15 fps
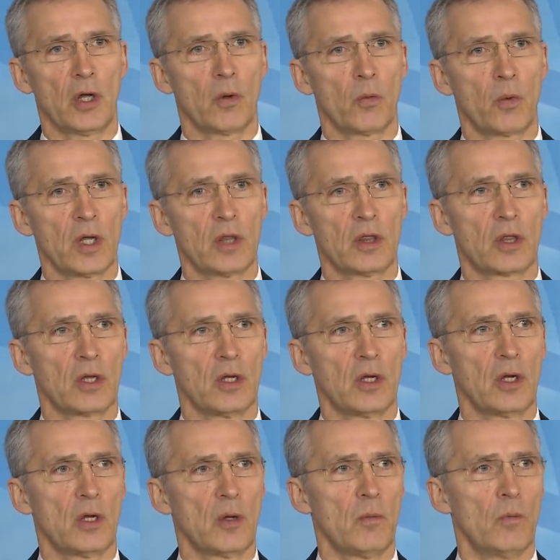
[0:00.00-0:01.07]
with
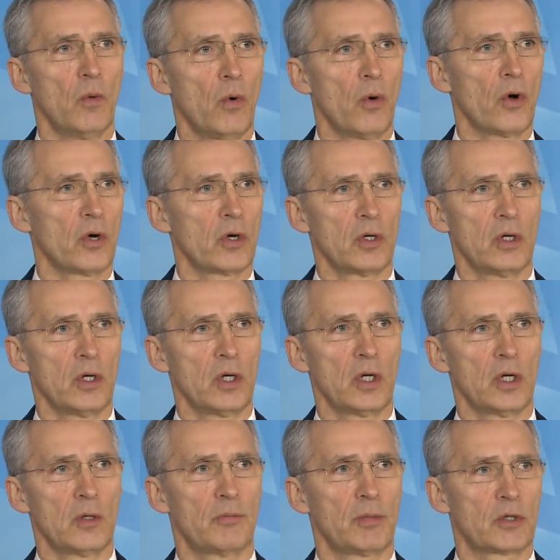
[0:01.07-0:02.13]
more
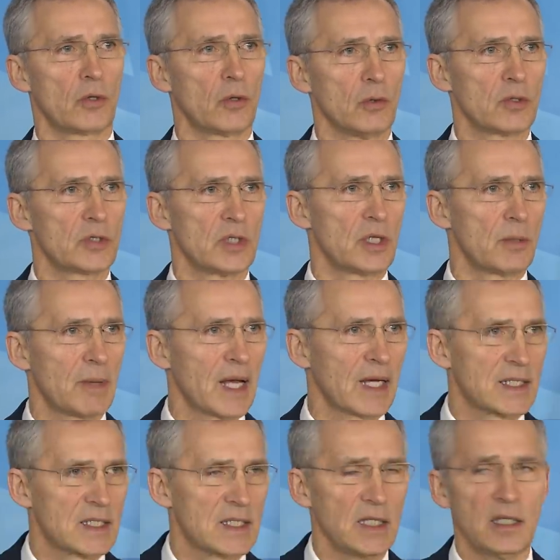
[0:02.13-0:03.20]
patrols in the
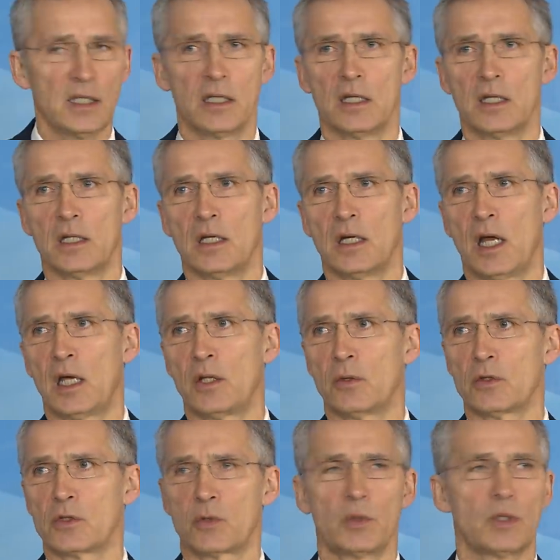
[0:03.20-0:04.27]
Black Sea and
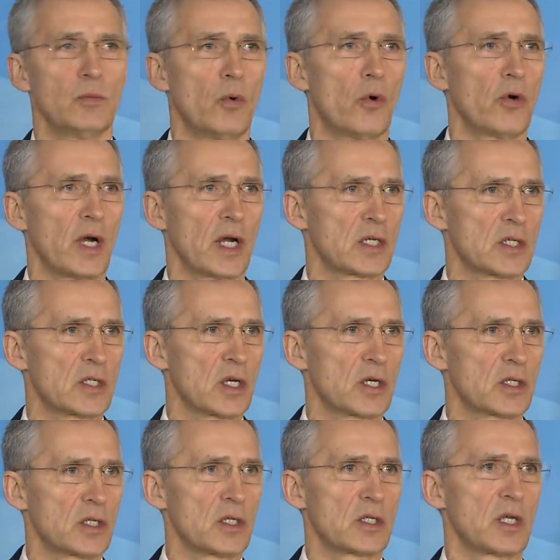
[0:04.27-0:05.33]
also with more
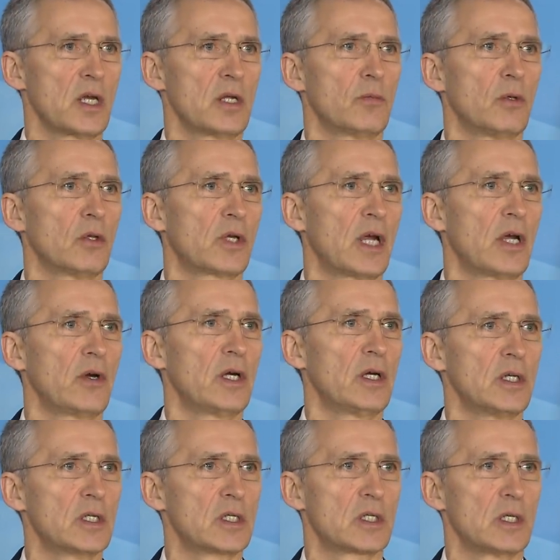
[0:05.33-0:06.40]
exercises, and Bulgaria
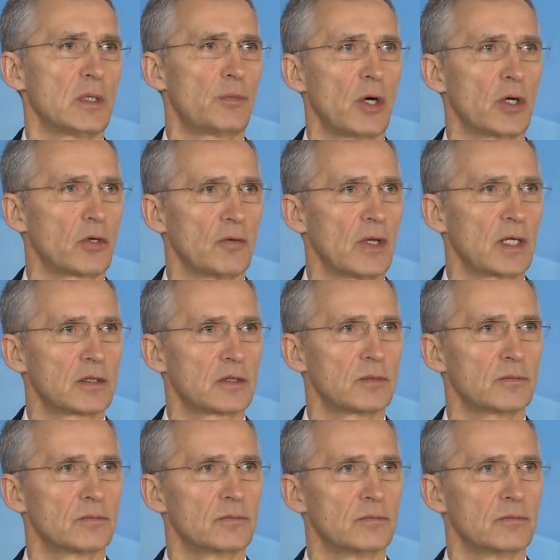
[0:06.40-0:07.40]
is part of that.